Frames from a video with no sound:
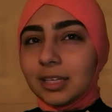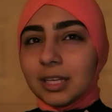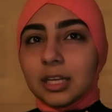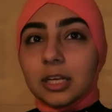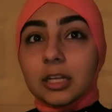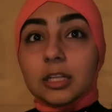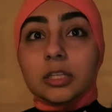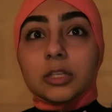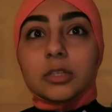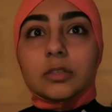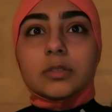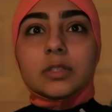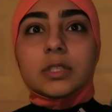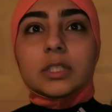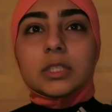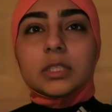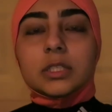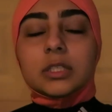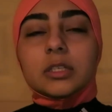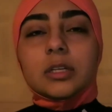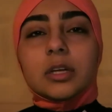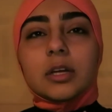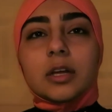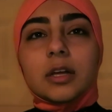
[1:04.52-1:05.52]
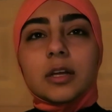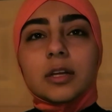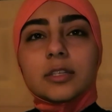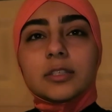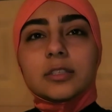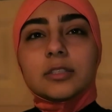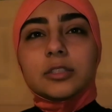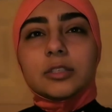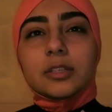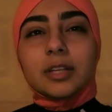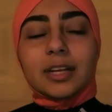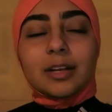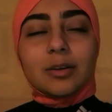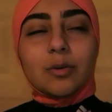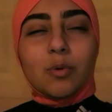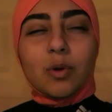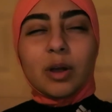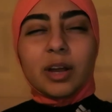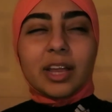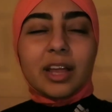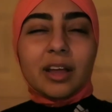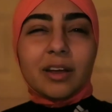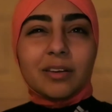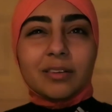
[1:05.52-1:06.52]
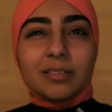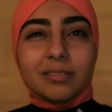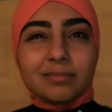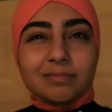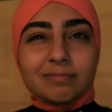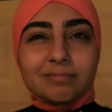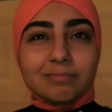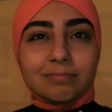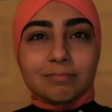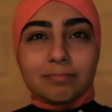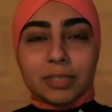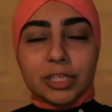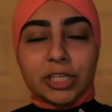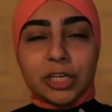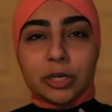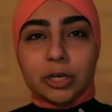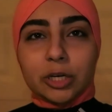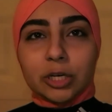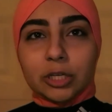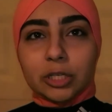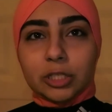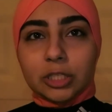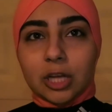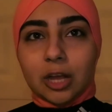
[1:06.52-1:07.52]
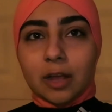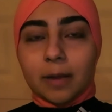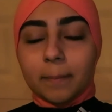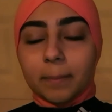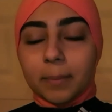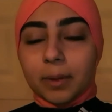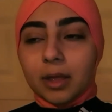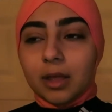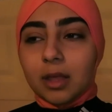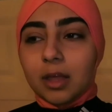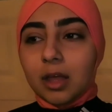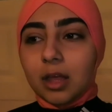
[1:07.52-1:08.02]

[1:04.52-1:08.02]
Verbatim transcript: like a loose uh, like workout material top